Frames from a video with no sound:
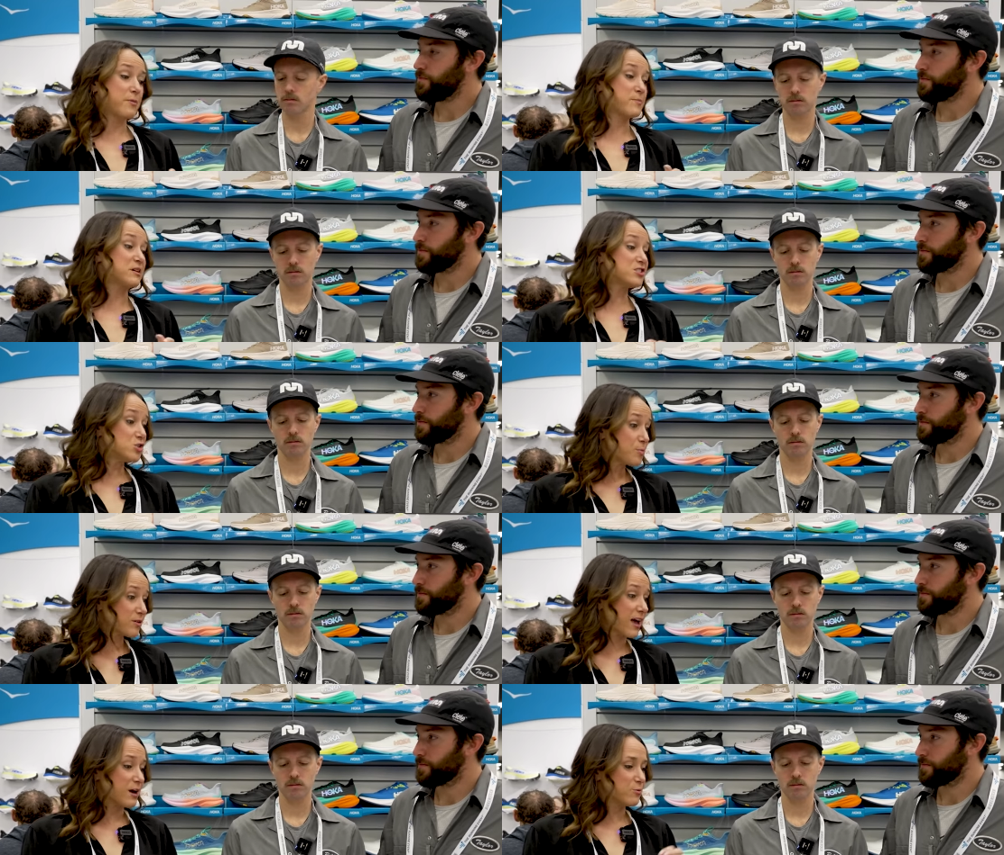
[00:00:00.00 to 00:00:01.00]
Speaker 1: but be super
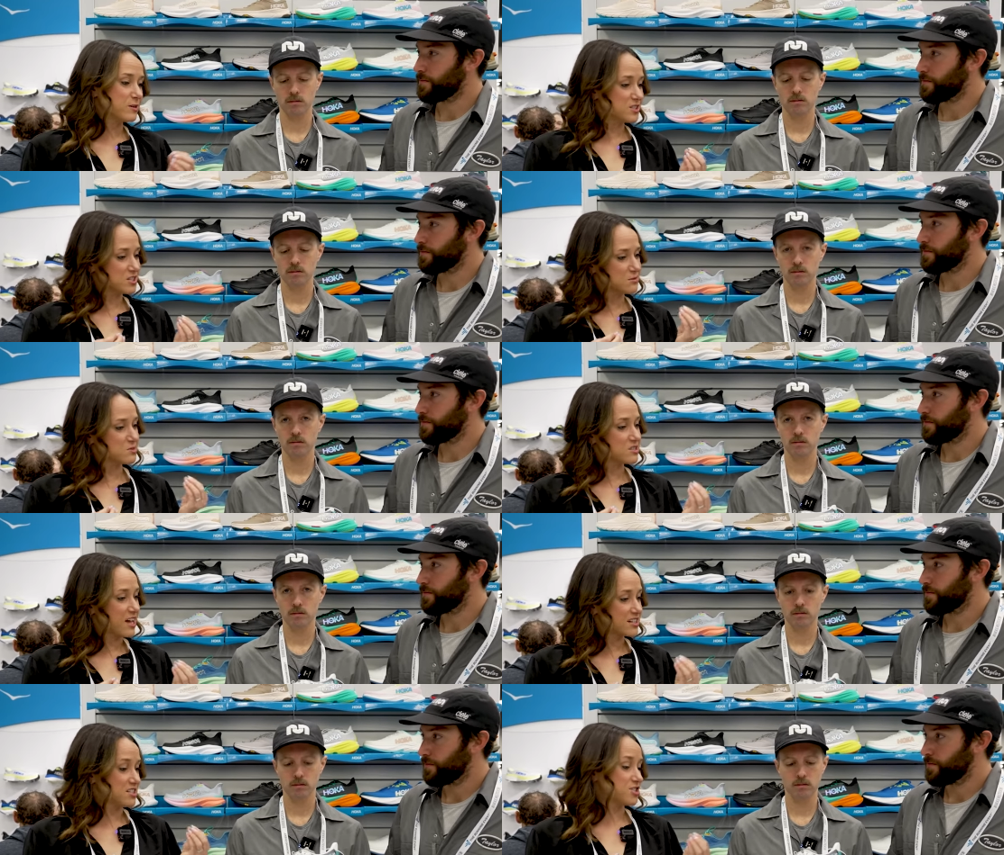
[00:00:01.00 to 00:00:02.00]
light with just some
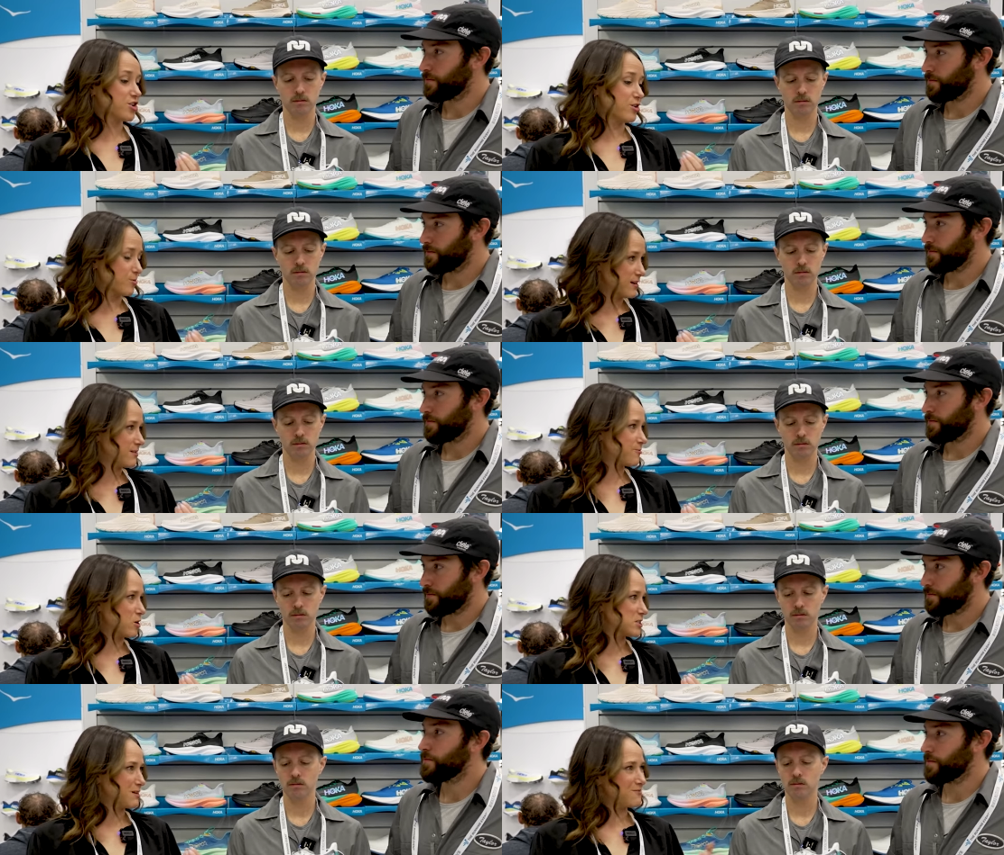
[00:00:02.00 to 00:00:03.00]
select internal
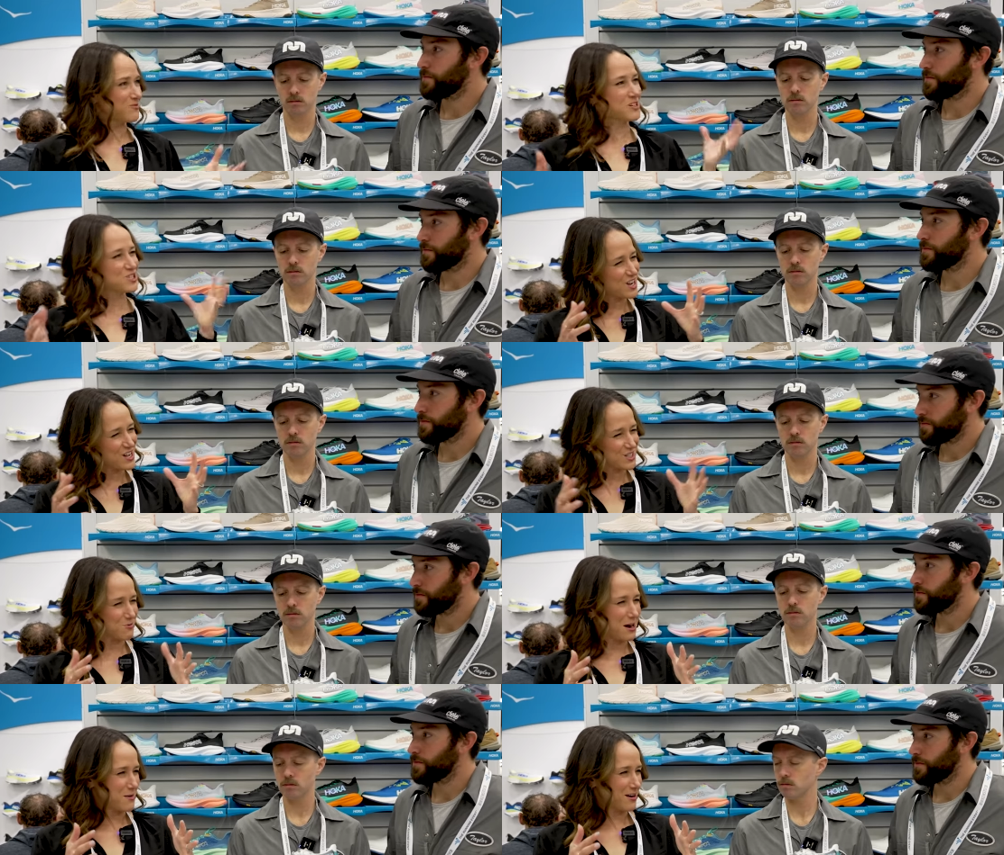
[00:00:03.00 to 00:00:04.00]
reinforcement for just the
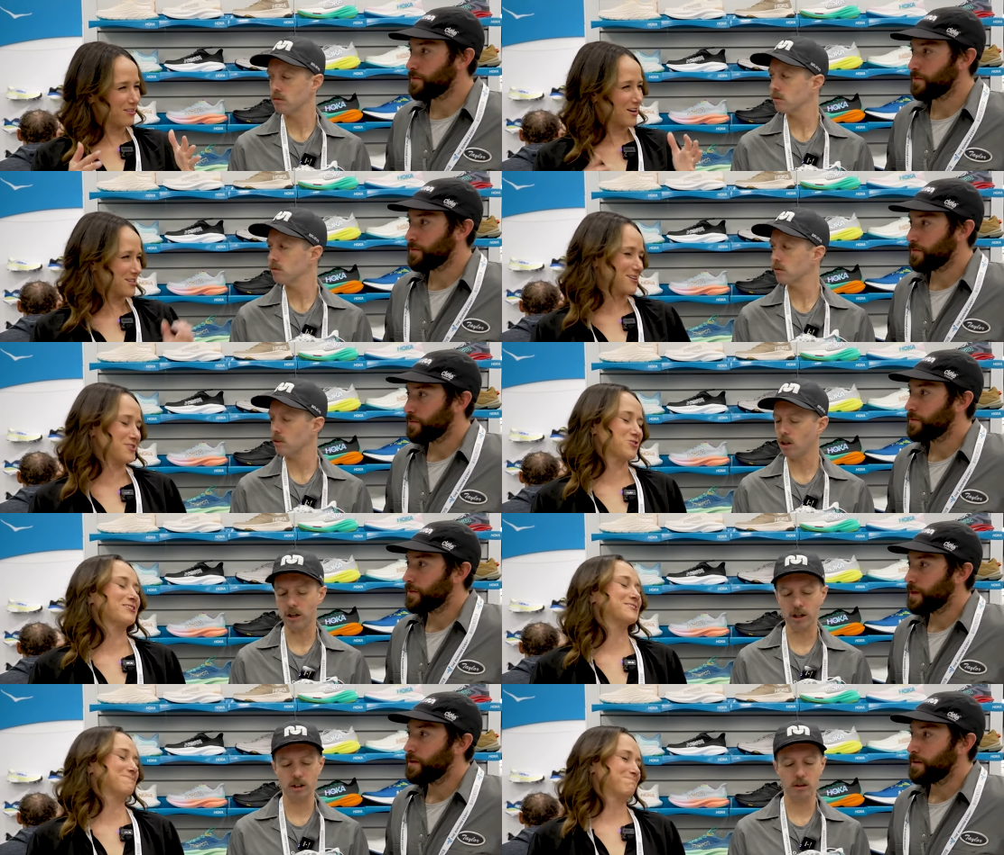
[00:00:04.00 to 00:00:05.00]
right amount of lockdown on the truss.
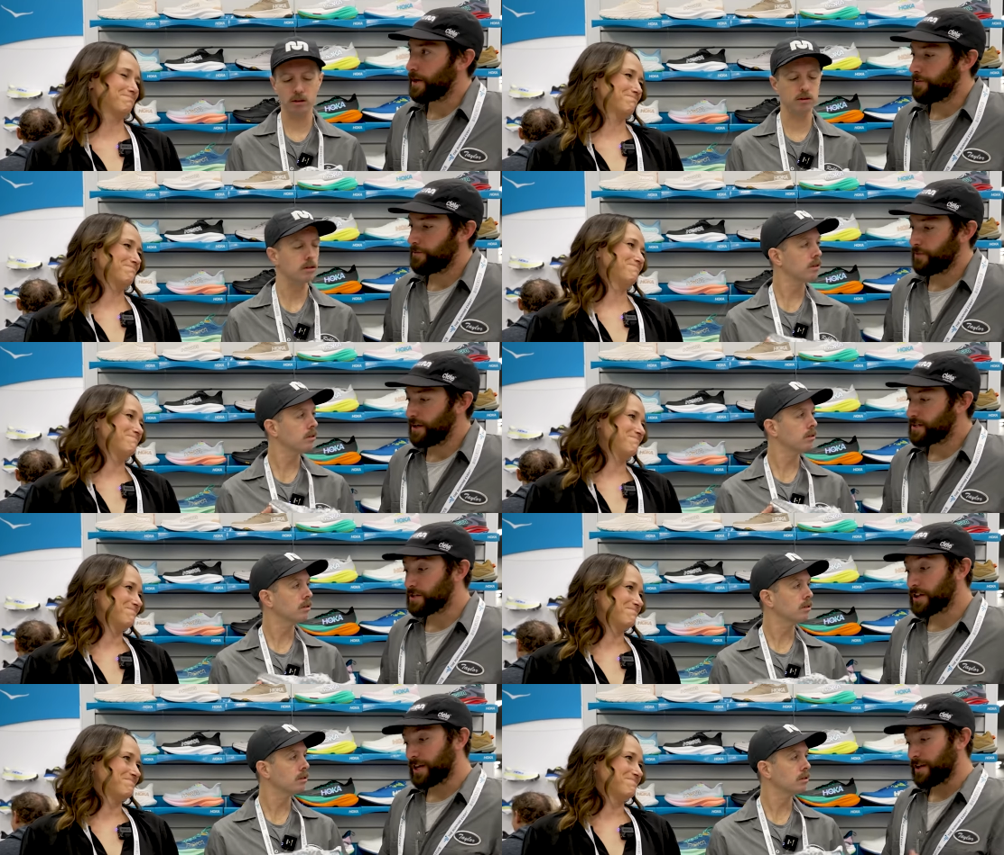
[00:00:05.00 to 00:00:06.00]
Okay,
Speaker 2: cool.
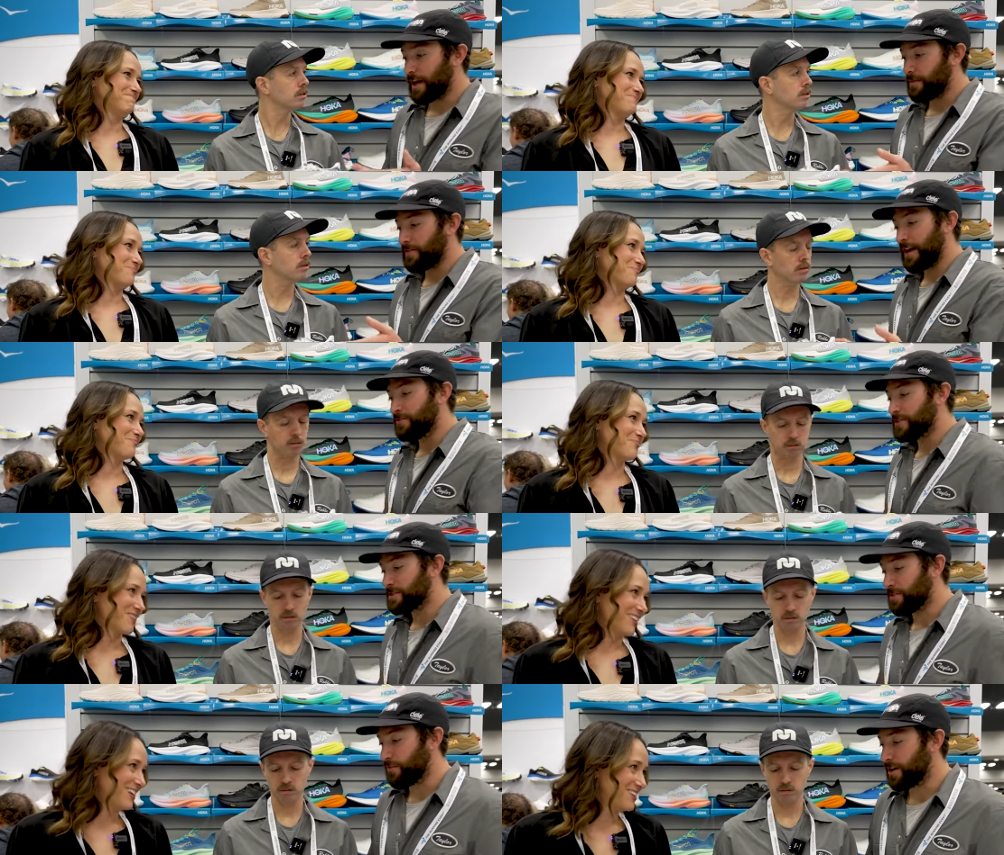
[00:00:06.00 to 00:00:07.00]
So then, I mean, that was
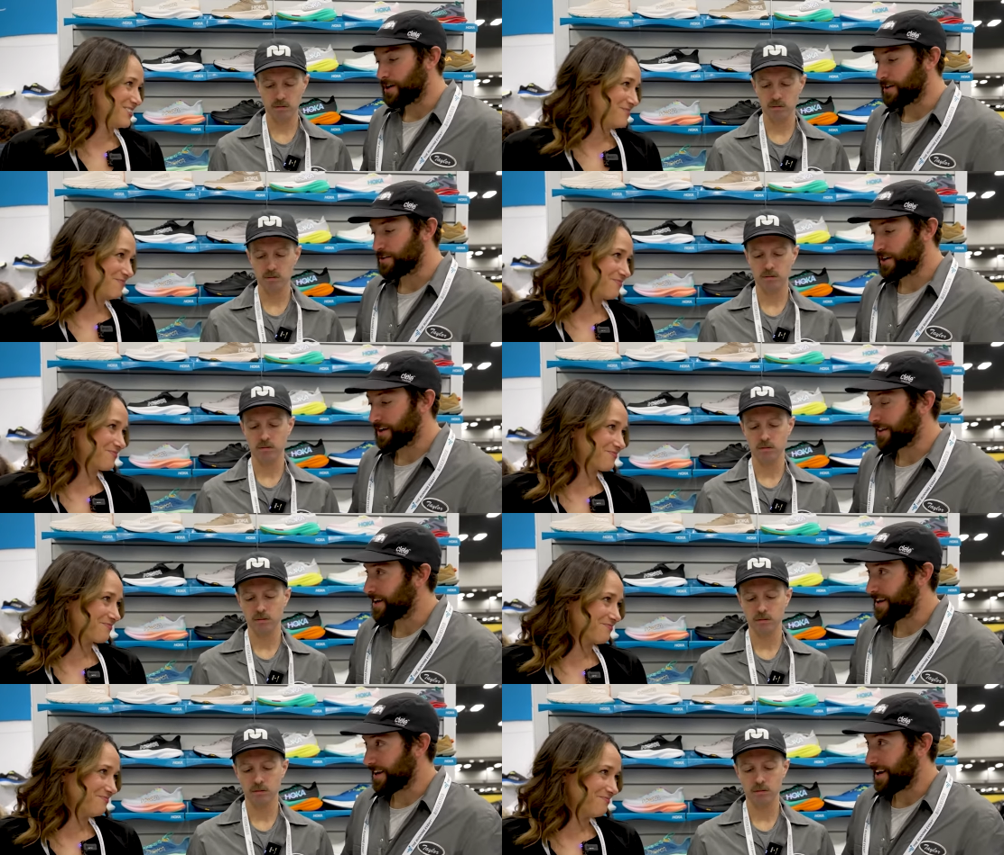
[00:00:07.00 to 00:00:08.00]
the one thing
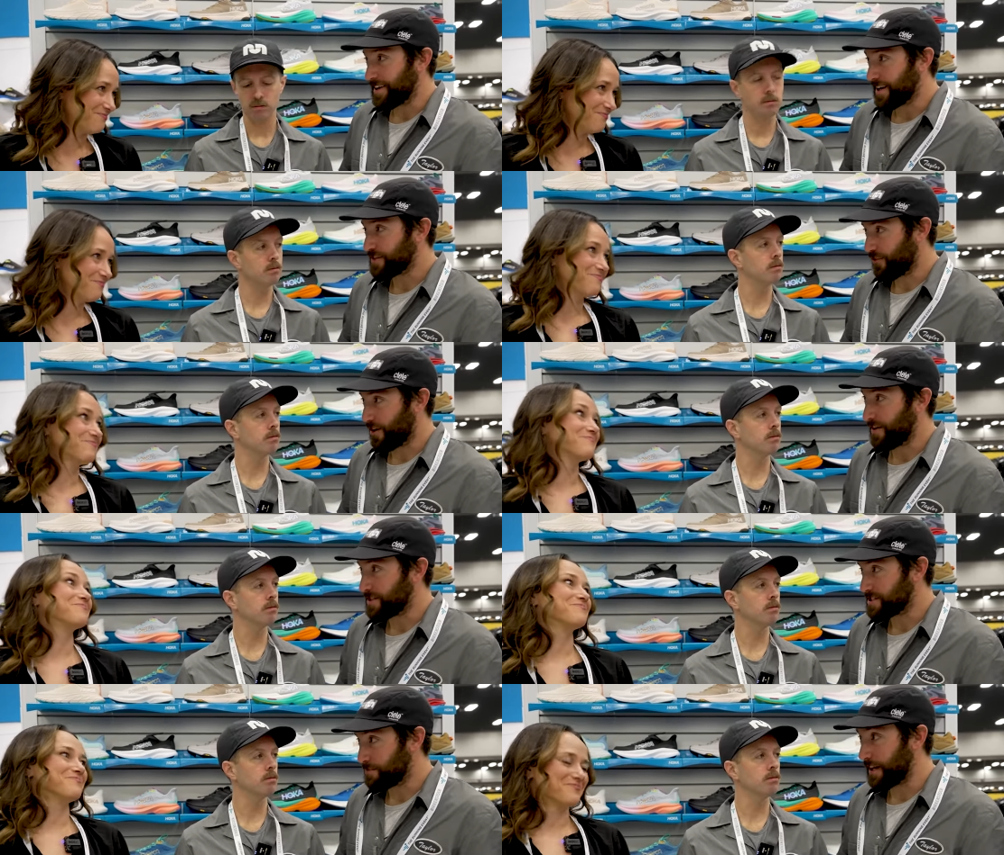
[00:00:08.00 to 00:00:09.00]
that it got knocked for on the
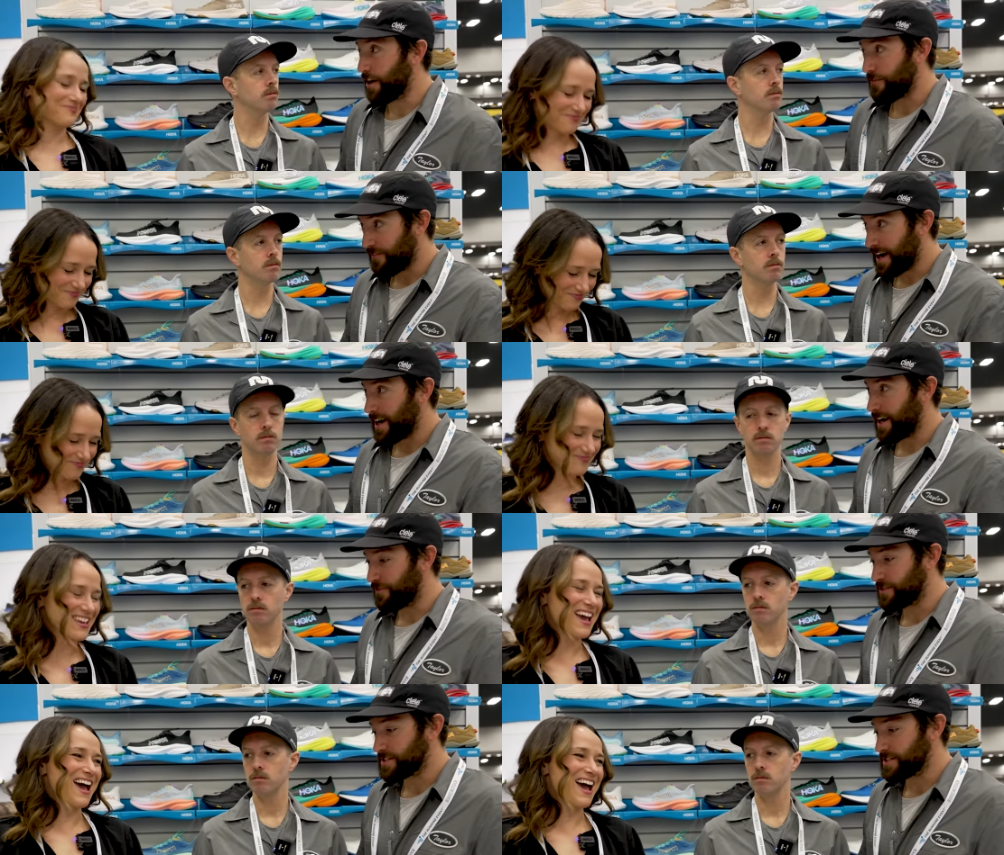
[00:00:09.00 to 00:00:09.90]
Speedgoat 5 yeah.